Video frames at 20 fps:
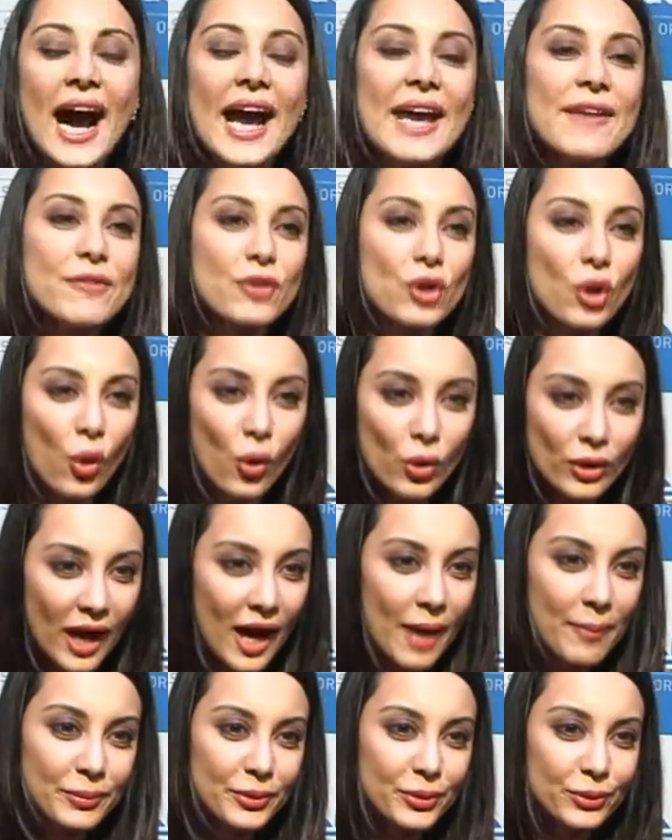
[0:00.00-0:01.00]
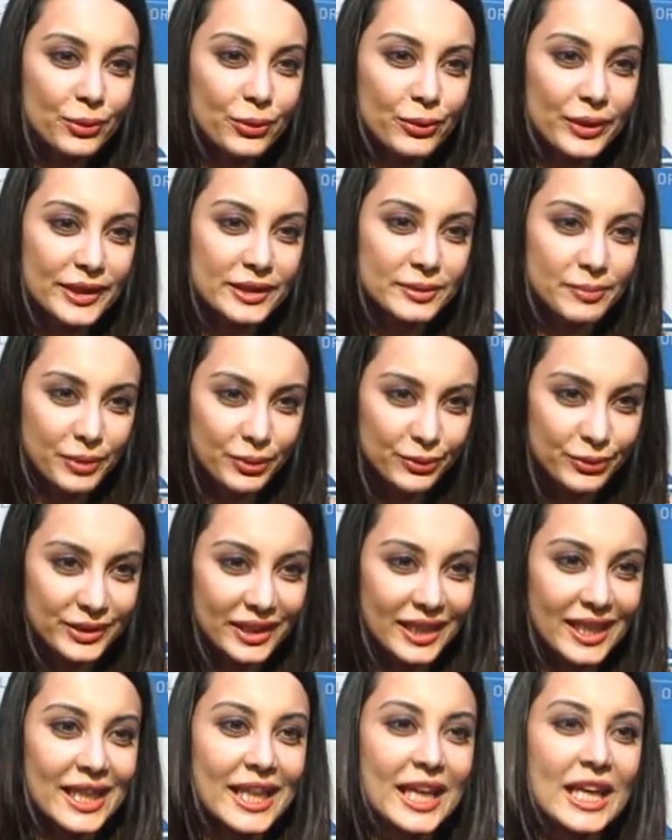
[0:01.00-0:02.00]
I've grown up to his
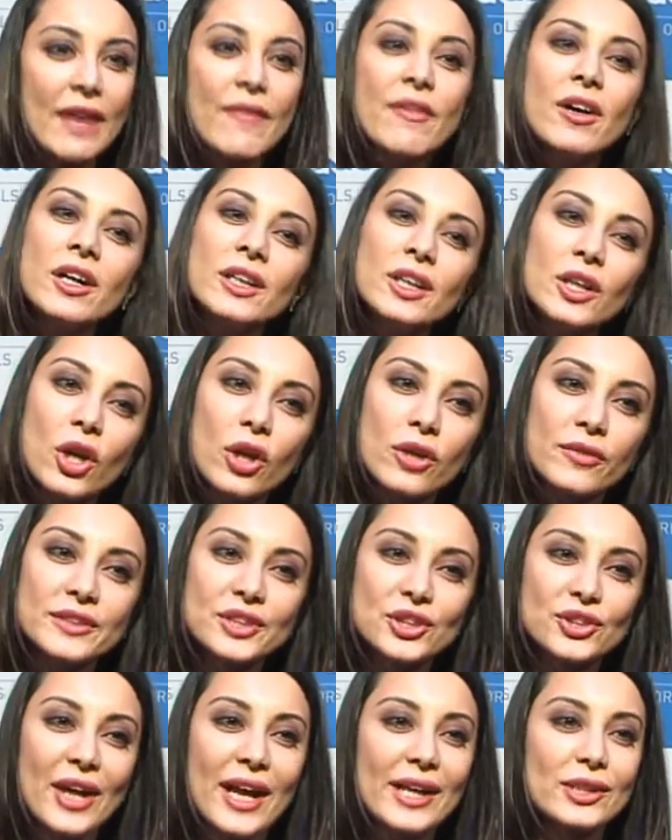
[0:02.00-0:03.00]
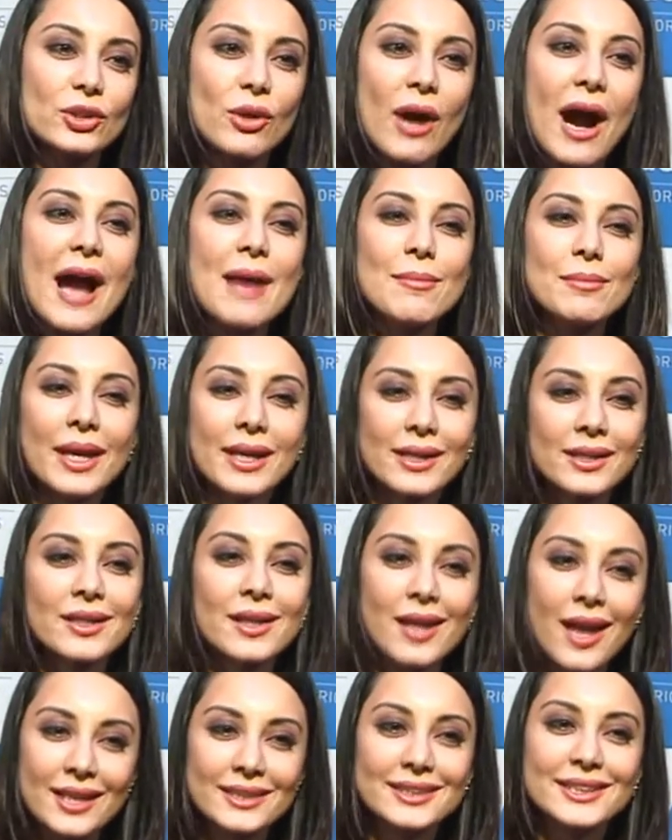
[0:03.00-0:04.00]
music and I've heard a lot of his tracks, so I'm like a
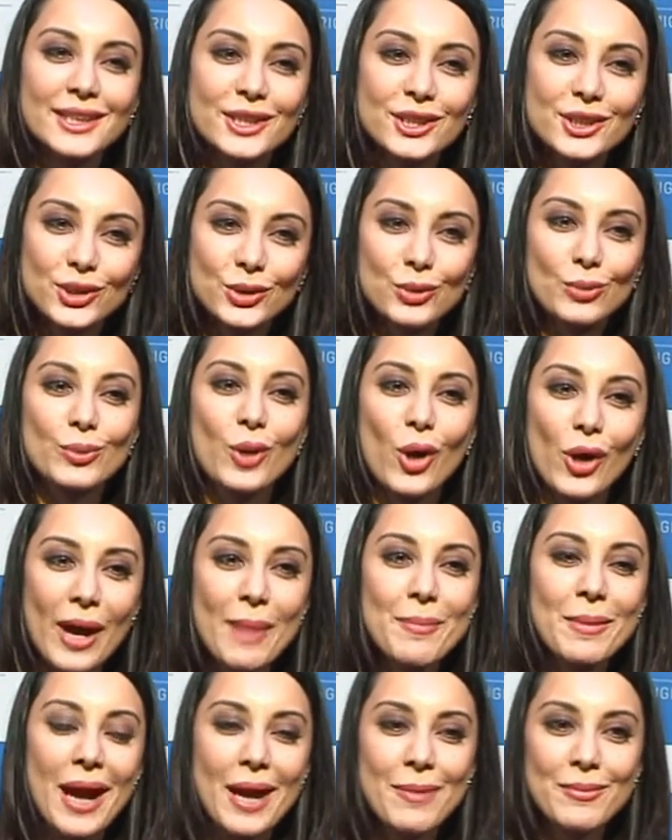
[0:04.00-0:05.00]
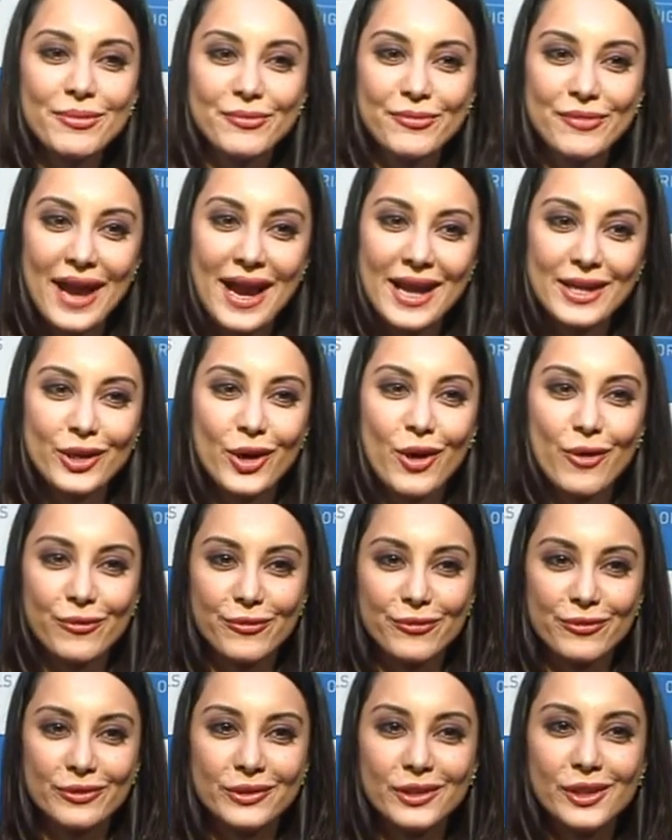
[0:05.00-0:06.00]
classic Snoop Dogg. I'm a fan
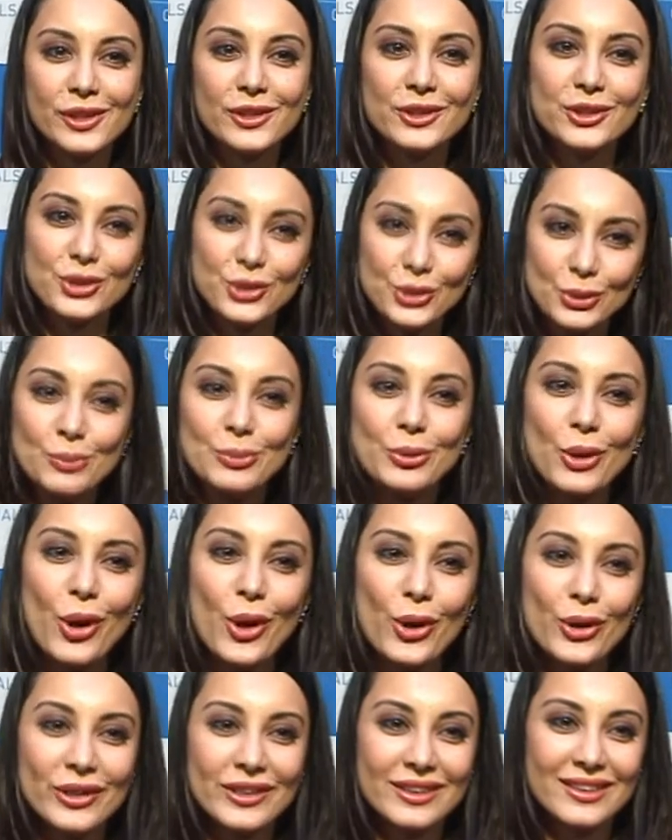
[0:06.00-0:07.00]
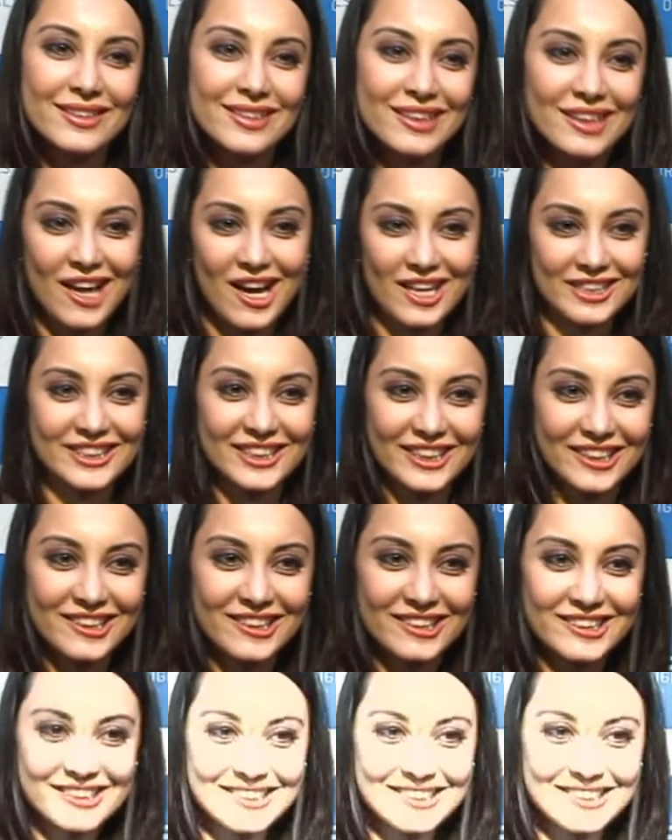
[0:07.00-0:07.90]
of Snoop Dogg classic.